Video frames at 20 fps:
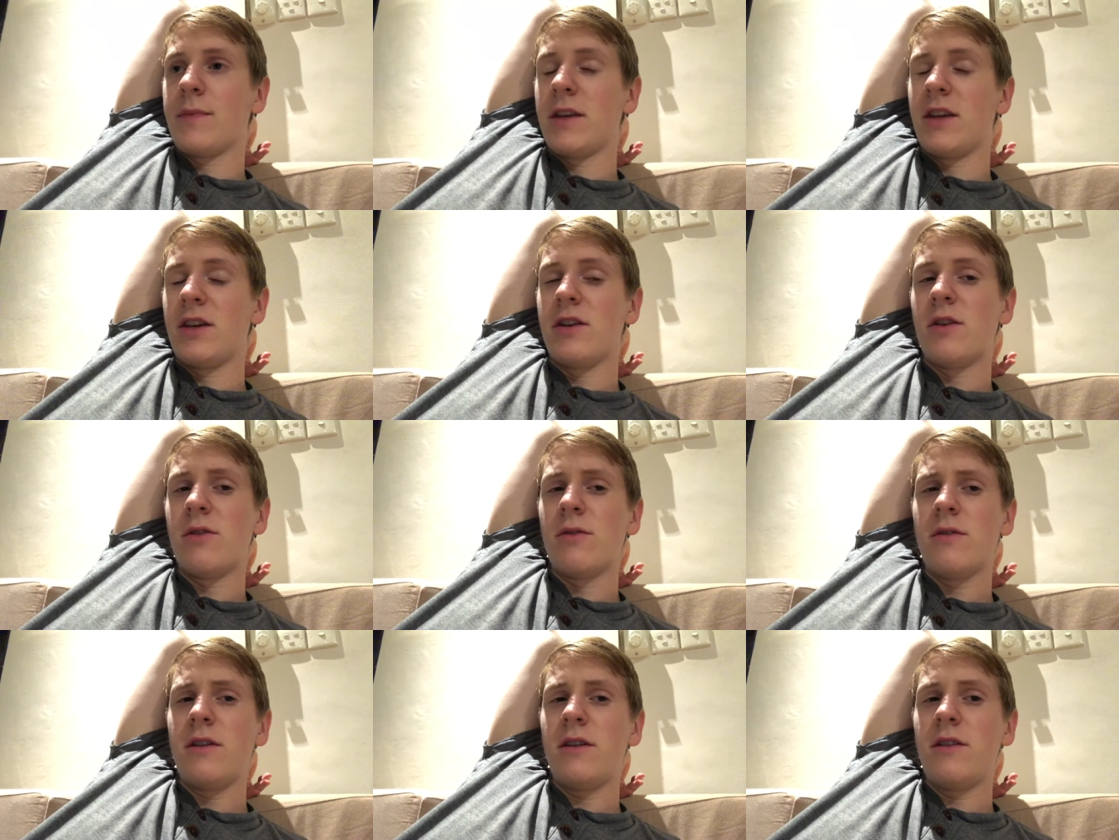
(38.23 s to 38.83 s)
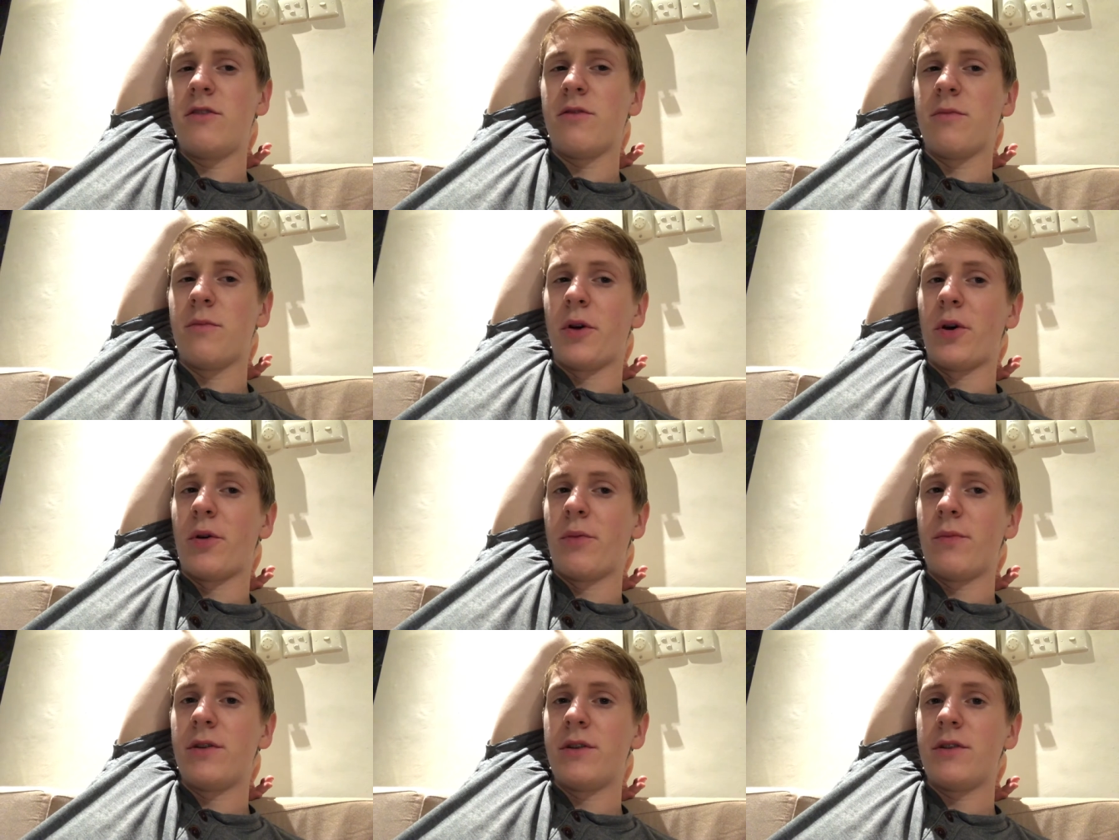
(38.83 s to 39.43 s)
you know these
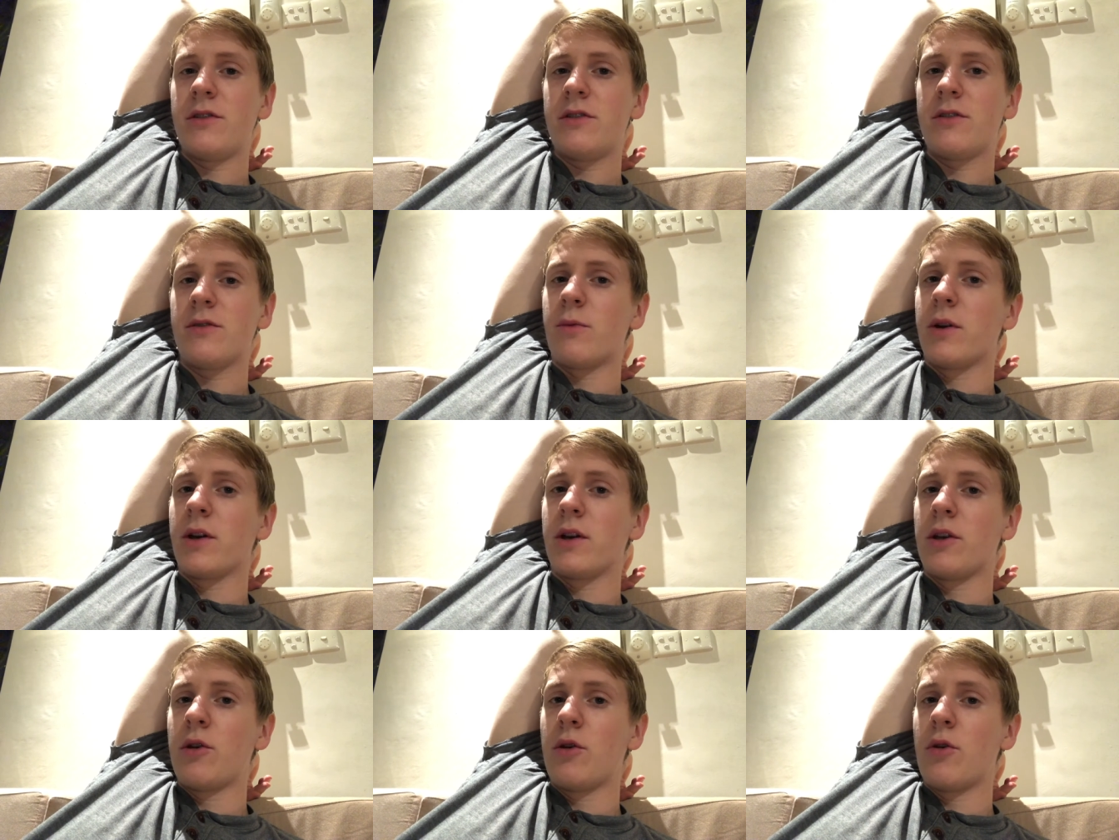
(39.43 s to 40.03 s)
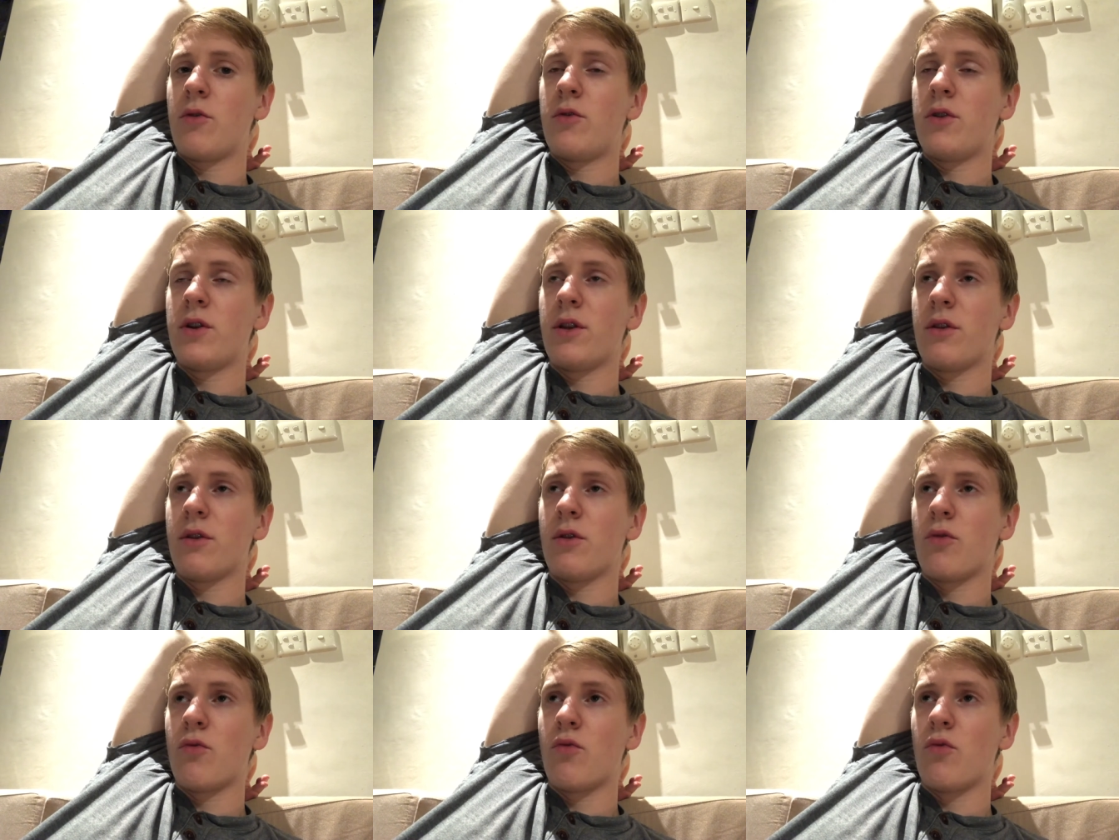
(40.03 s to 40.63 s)
moments where you're
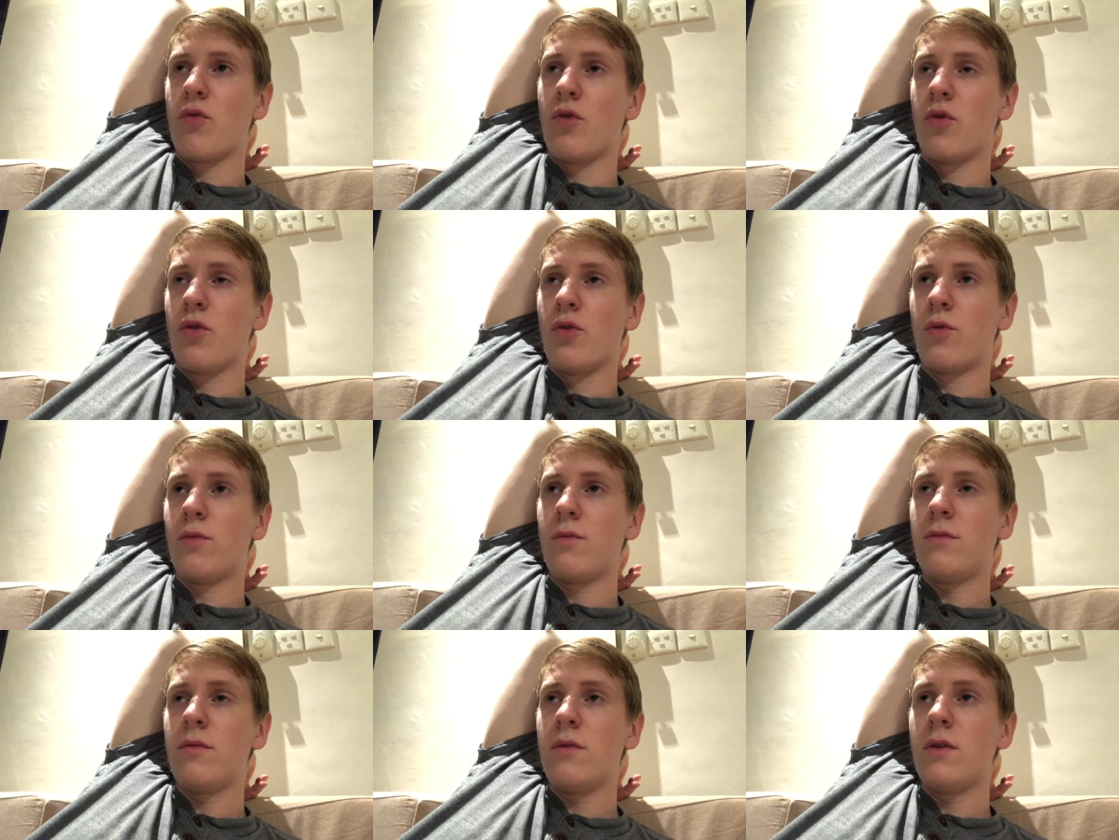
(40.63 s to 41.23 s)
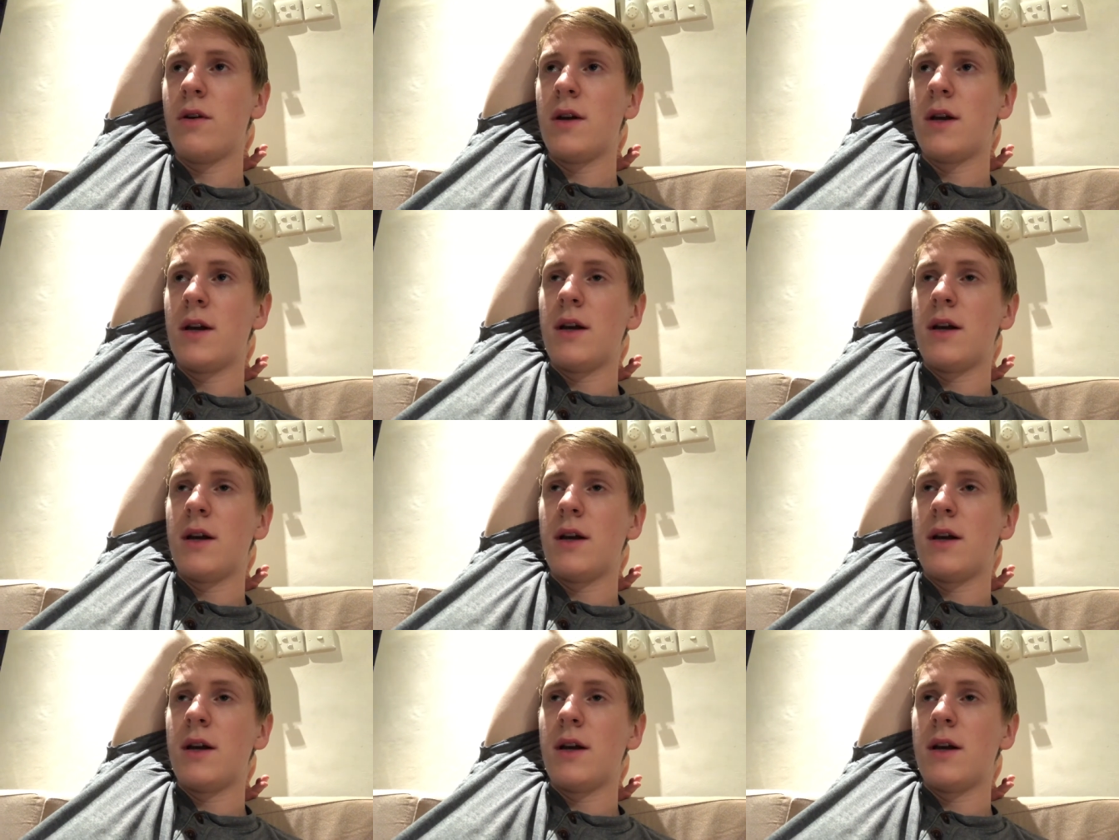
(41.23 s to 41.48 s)
in a room